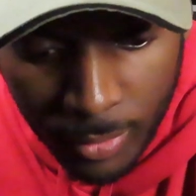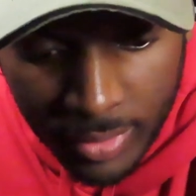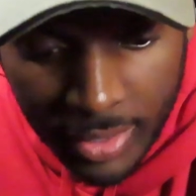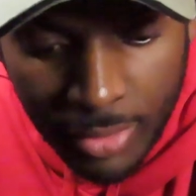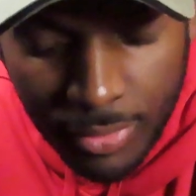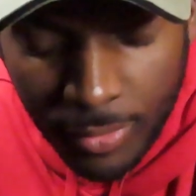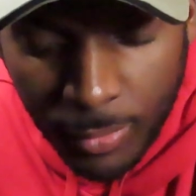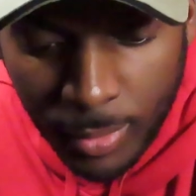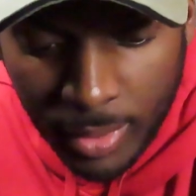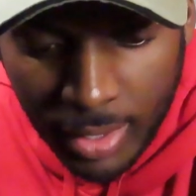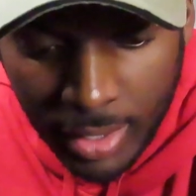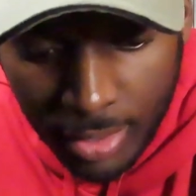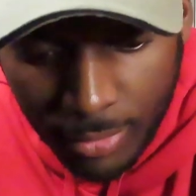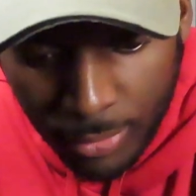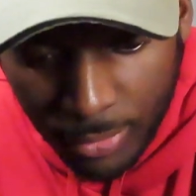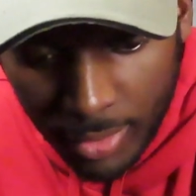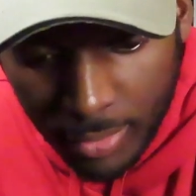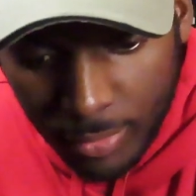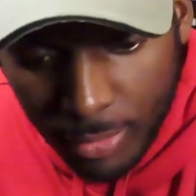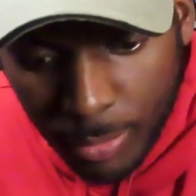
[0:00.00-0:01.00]
well not Wakanda
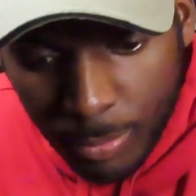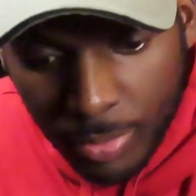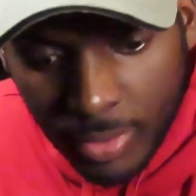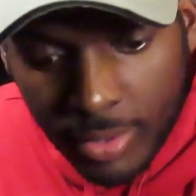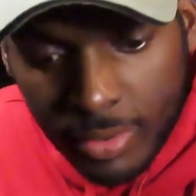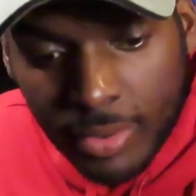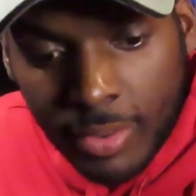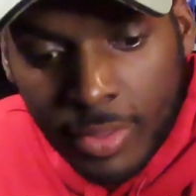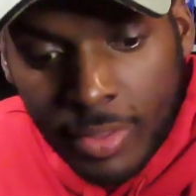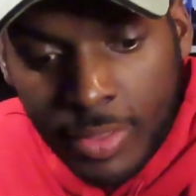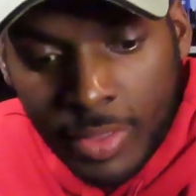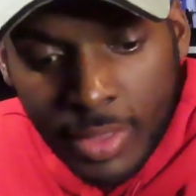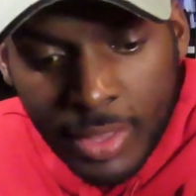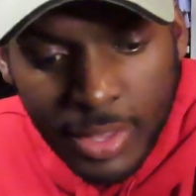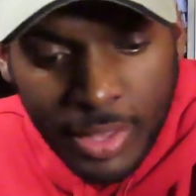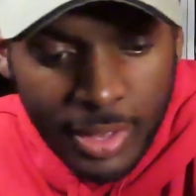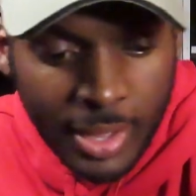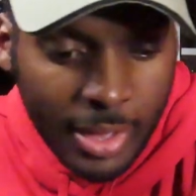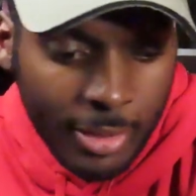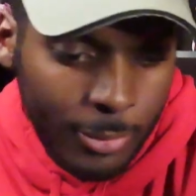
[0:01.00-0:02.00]
Forever, but
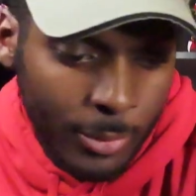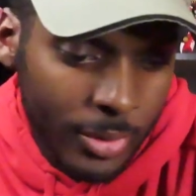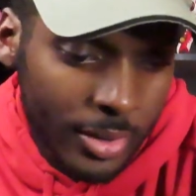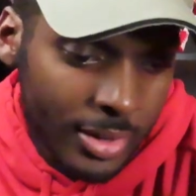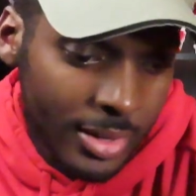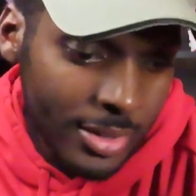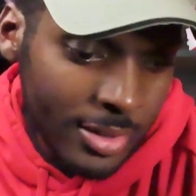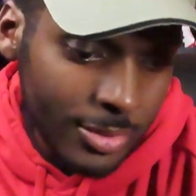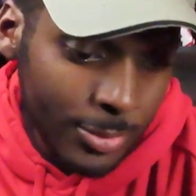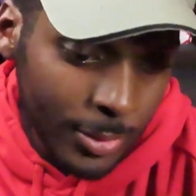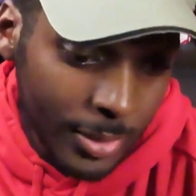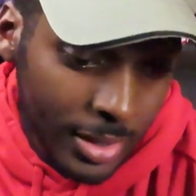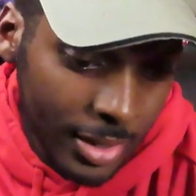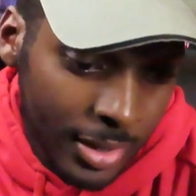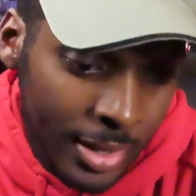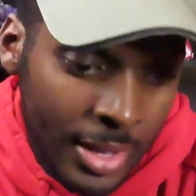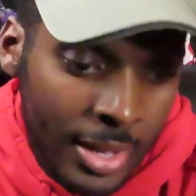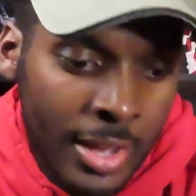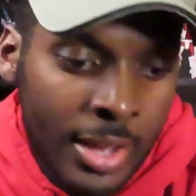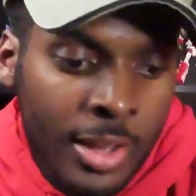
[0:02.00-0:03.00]
what is
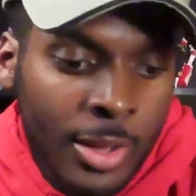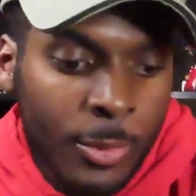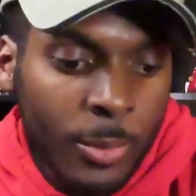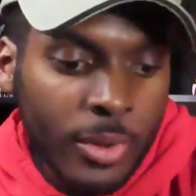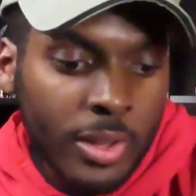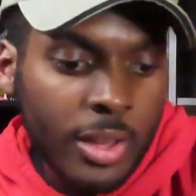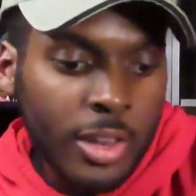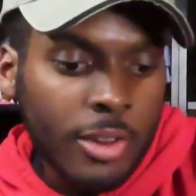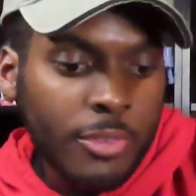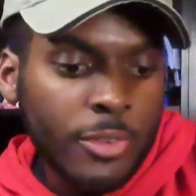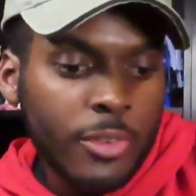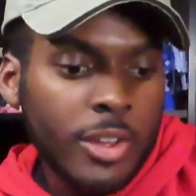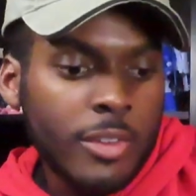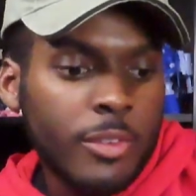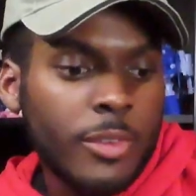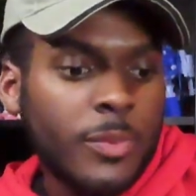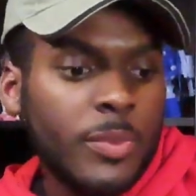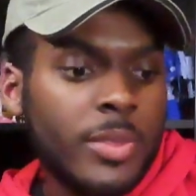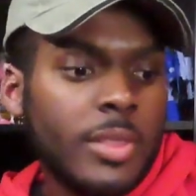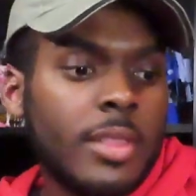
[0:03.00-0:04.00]
Wakanda? Wakanda
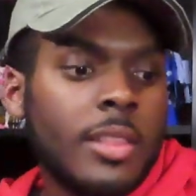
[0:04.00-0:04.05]
Forever.